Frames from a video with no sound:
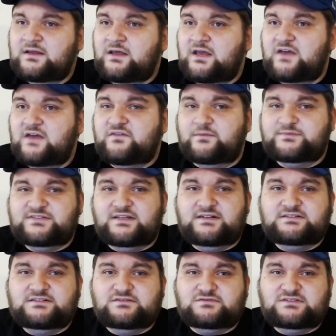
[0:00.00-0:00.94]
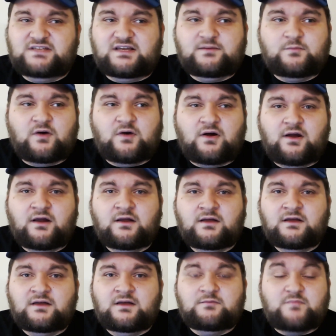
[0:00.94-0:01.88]
If I'm Cities of Sigmar,
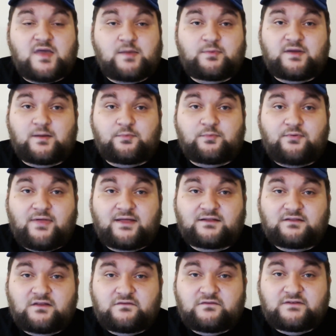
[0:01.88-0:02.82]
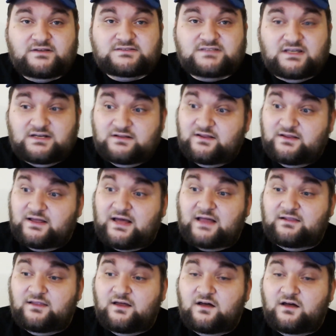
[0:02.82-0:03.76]
maybe I'm playing Living City, like I
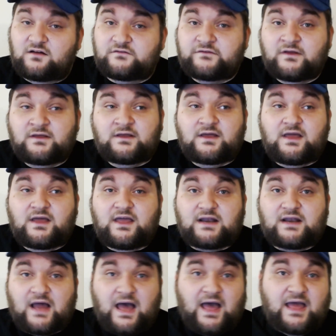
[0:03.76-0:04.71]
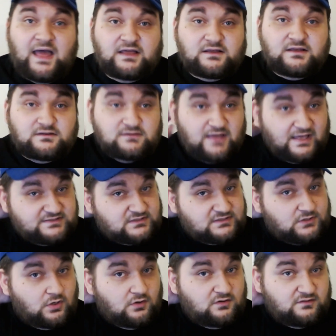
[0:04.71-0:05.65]
love, and I, as a
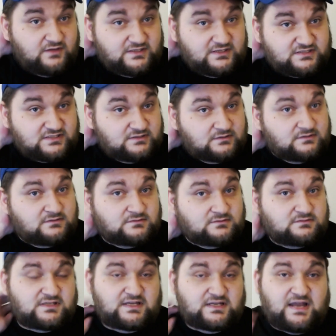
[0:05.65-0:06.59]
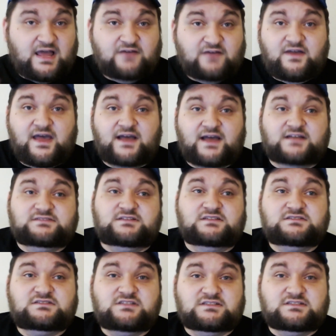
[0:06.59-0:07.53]
coalition, can have
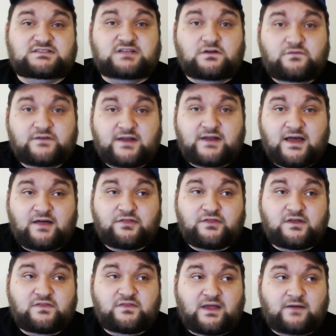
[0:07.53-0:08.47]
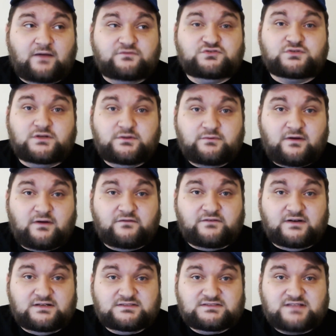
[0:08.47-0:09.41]
access to Sylvaneth, and they have Tree
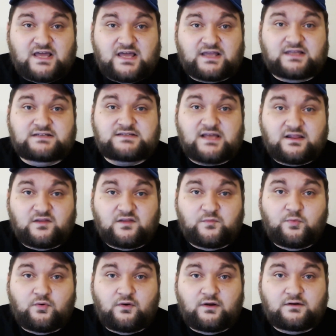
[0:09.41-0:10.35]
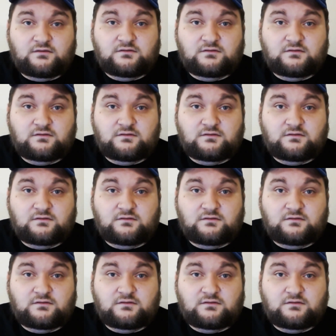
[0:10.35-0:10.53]
Revenants that can teleport.